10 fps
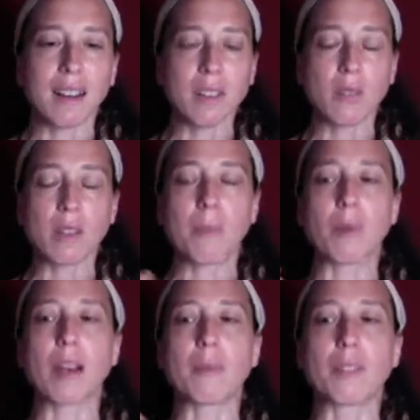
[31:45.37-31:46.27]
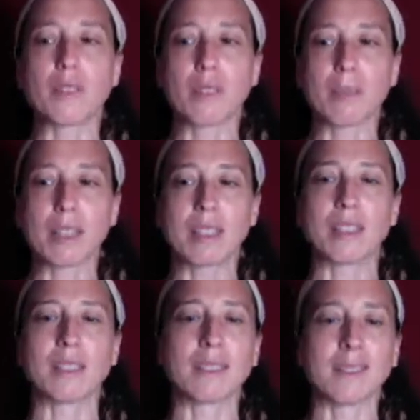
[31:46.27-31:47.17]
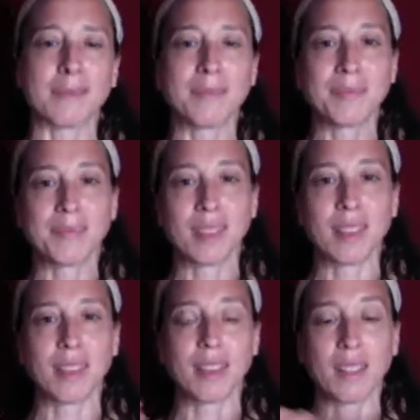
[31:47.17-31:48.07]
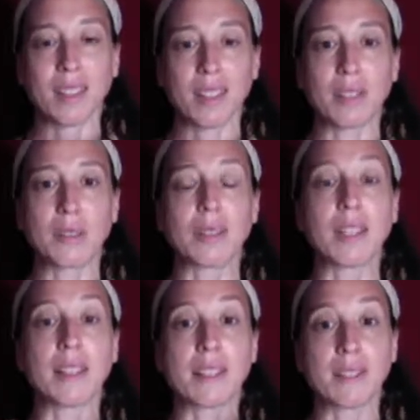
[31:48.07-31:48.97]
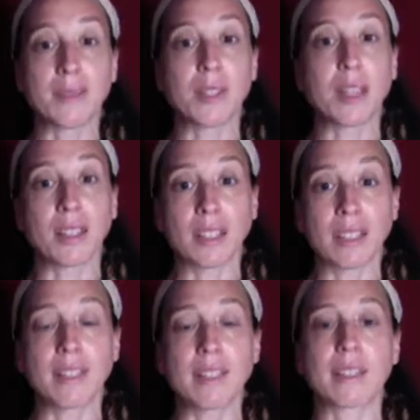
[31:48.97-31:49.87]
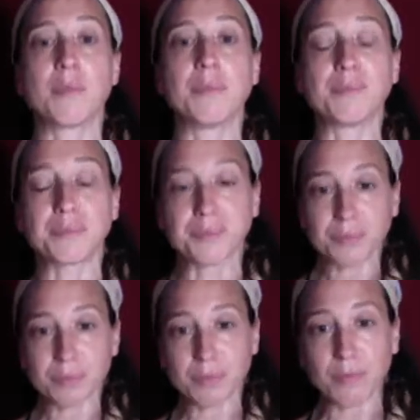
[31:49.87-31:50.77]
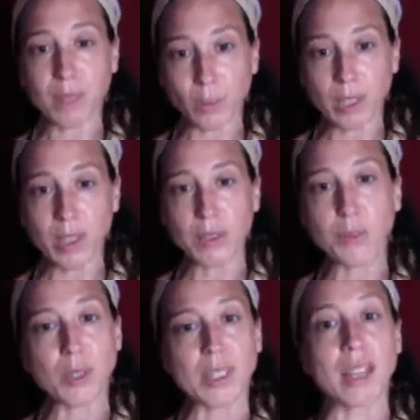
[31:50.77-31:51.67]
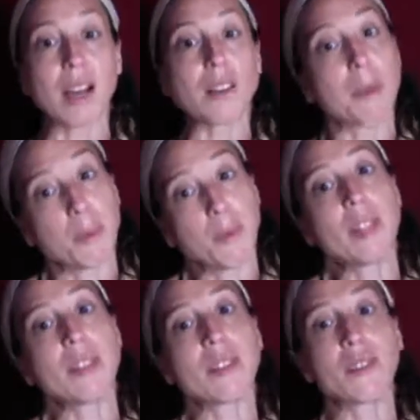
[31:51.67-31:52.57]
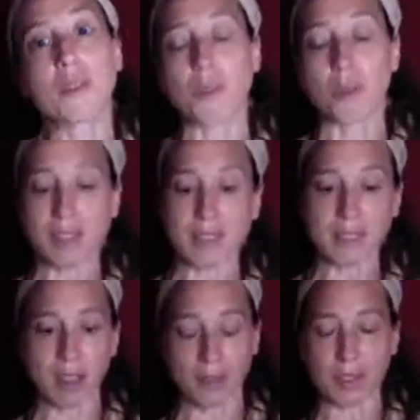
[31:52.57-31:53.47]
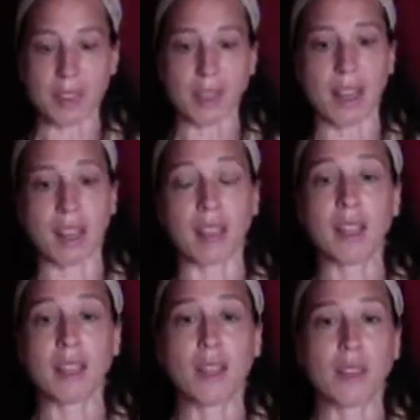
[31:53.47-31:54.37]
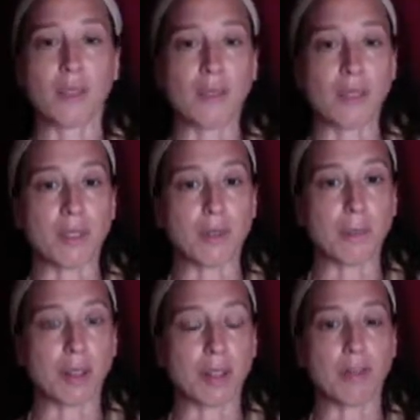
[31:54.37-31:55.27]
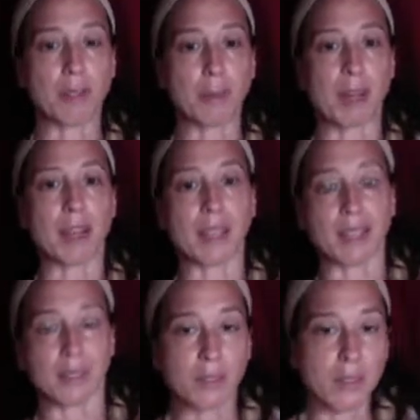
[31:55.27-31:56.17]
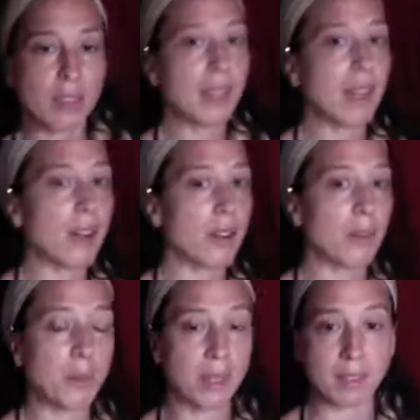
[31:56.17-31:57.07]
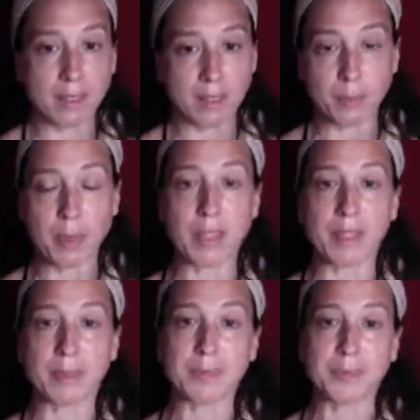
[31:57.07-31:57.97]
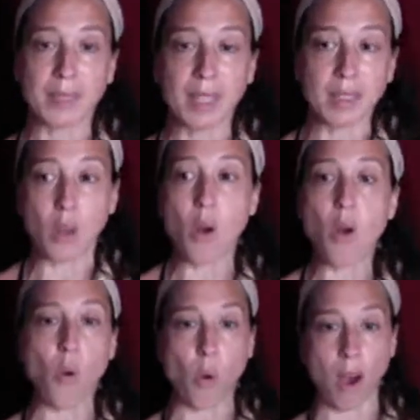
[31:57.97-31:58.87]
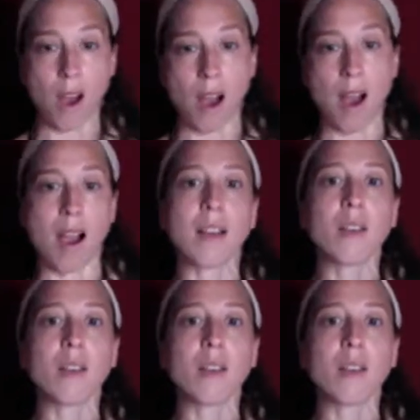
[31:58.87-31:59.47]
Doing the primal screaming, in the different areas. And we could do more sound. Maybe we need to do the organ sounds today for the different parts of our body. Just let our organs speak, like the gongwa,